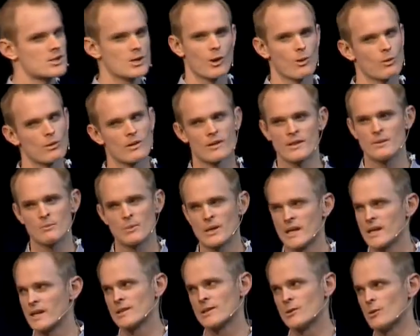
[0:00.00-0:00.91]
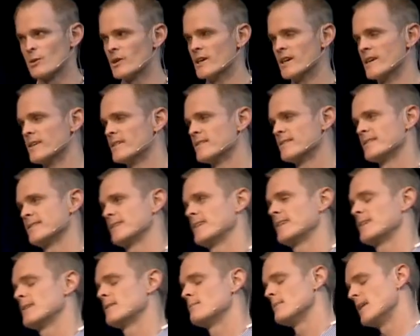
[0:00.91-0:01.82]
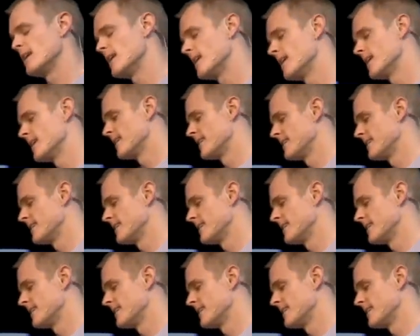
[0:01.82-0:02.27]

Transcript: cooler than being a lawyer. Man.